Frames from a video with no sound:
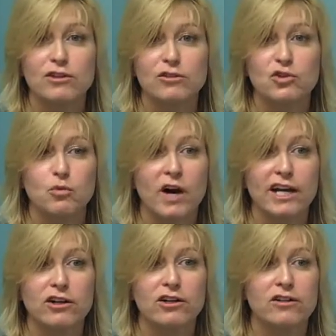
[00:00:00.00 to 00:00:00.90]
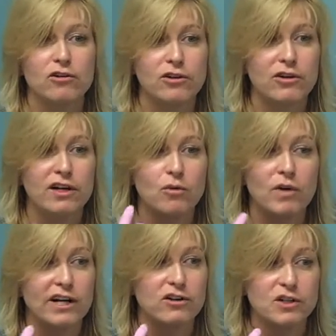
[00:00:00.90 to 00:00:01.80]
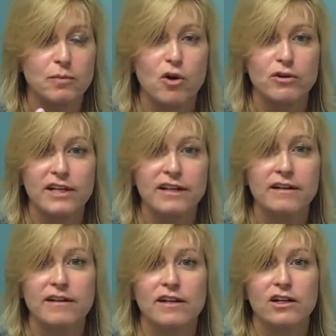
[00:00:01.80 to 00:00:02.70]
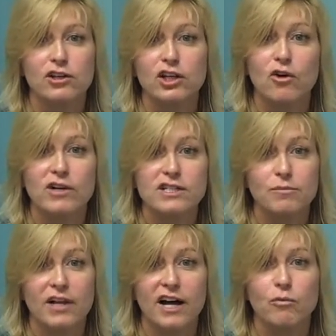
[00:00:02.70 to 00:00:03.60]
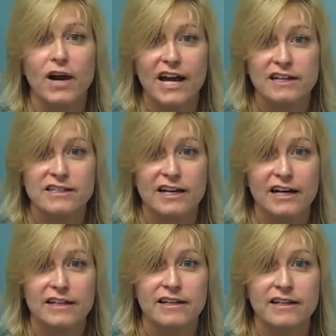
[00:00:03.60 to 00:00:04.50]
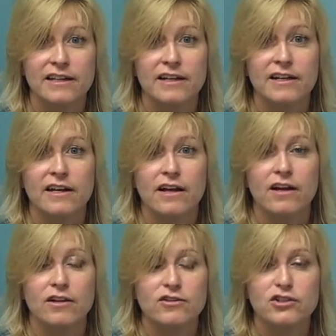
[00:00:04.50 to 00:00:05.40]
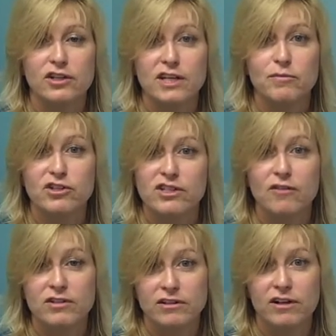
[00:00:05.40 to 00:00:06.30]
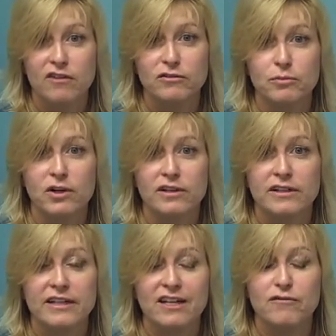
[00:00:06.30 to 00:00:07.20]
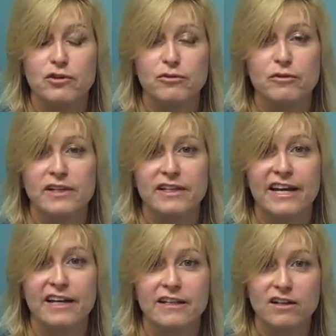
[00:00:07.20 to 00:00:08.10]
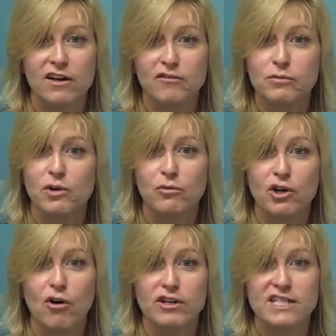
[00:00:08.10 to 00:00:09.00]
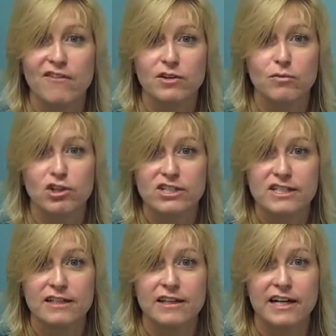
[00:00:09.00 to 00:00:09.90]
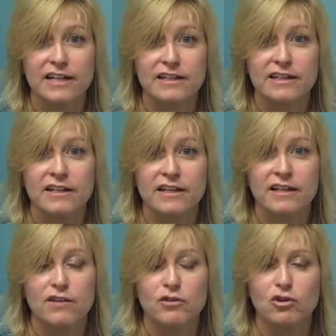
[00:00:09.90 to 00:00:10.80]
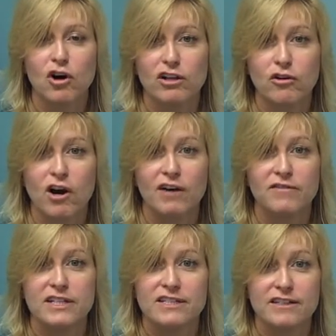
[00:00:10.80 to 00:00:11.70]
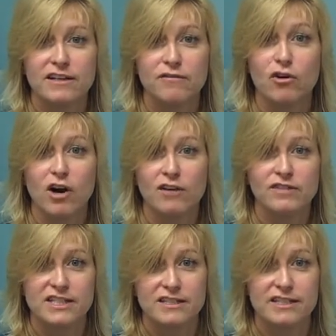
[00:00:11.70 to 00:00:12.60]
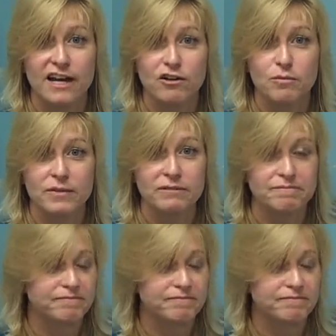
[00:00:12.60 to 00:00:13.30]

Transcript: a loose wire or a wire is poking, you can always apply wax on to keep yourself comfortable. If you can't get comfortable, we always have an emergency line. If you call our office, if our office is not open.